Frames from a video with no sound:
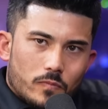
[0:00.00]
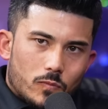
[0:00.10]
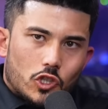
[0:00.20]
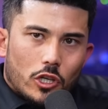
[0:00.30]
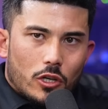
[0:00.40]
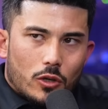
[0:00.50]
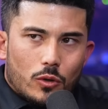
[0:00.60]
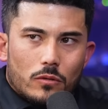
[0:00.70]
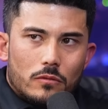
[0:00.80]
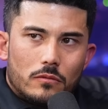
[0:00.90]

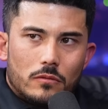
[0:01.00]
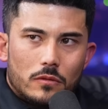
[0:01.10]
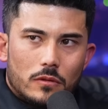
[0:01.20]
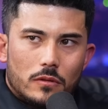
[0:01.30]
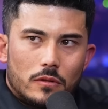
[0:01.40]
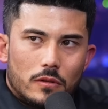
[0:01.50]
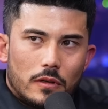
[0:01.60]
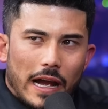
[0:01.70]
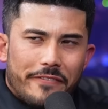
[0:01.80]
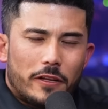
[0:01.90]
So
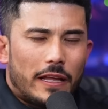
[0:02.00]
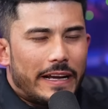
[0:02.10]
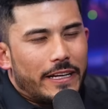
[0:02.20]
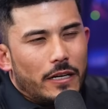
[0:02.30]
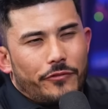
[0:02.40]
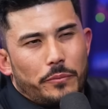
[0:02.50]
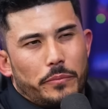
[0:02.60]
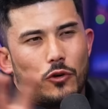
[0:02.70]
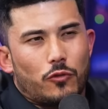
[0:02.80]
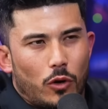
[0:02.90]
I feel like I come from
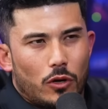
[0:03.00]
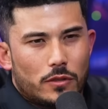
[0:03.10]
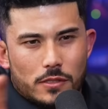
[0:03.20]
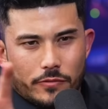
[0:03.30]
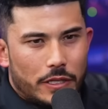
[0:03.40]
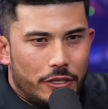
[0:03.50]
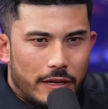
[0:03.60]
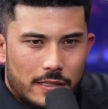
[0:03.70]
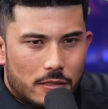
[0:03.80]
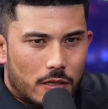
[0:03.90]
both worlds of what you
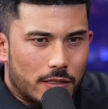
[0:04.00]
guys are,